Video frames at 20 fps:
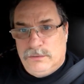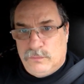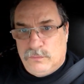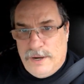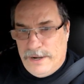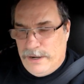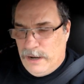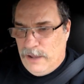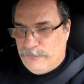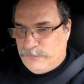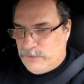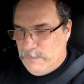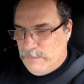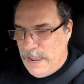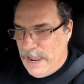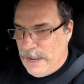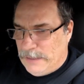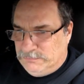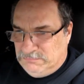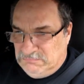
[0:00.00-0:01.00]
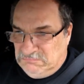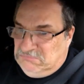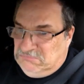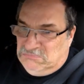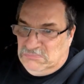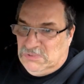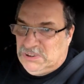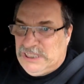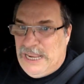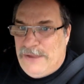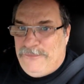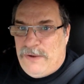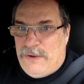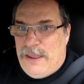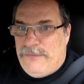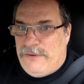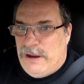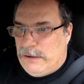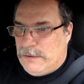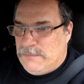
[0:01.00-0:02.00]
right off the bat. We'll say
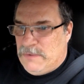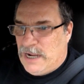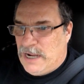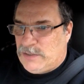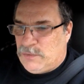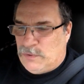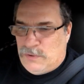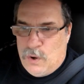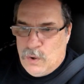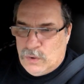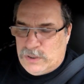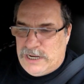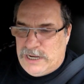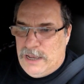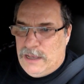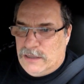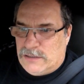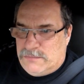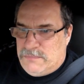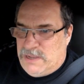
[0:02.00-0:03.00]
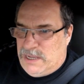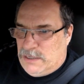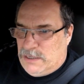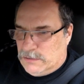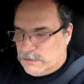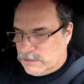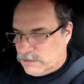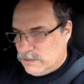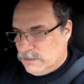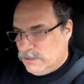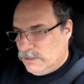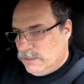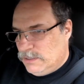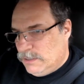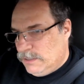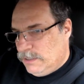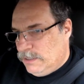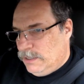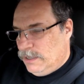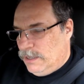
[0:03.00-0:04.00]
500 bucks with hotels, meals,
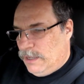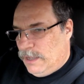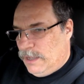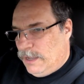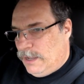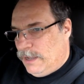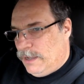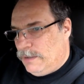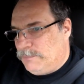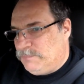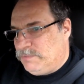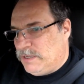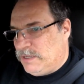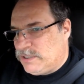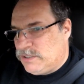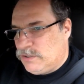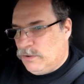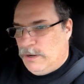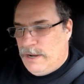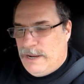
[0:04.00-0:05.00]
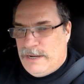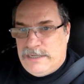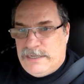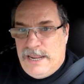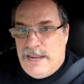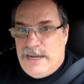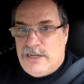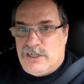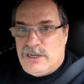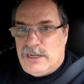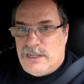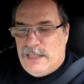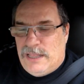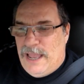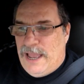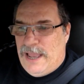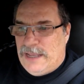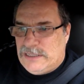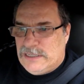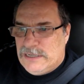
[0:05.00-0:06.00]
uh, plus the orientation
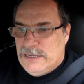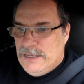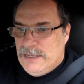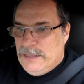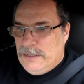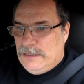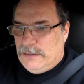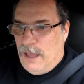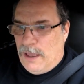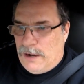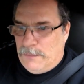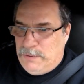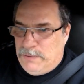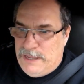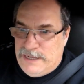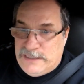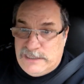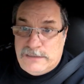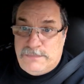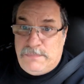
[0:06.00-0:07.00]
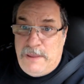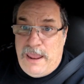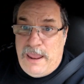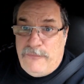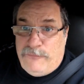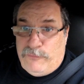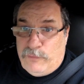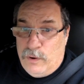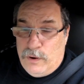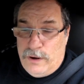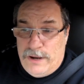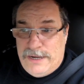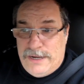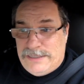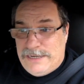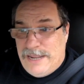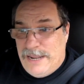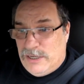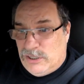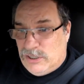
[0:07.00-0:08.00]
class, a lot of places pay for
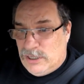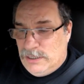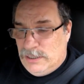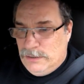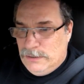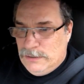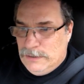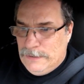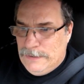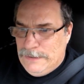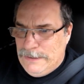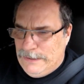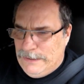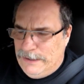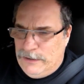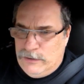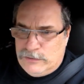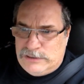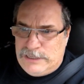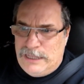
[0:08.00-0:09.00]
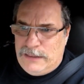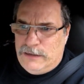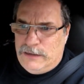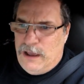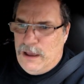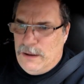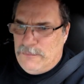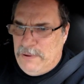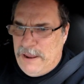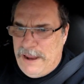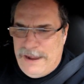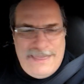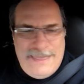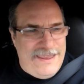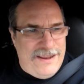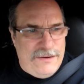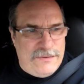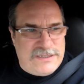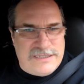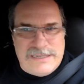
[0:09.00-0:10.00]
orientation. I know Celadon paid, I
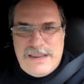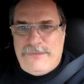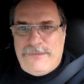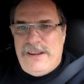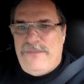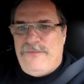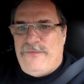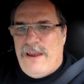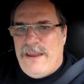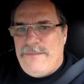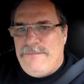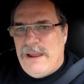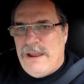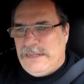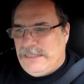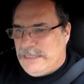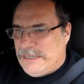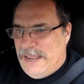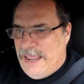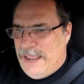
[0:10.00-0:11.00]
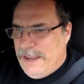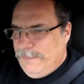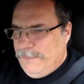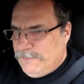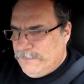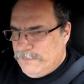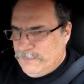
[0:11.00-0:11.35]
think it was 75 bucks a day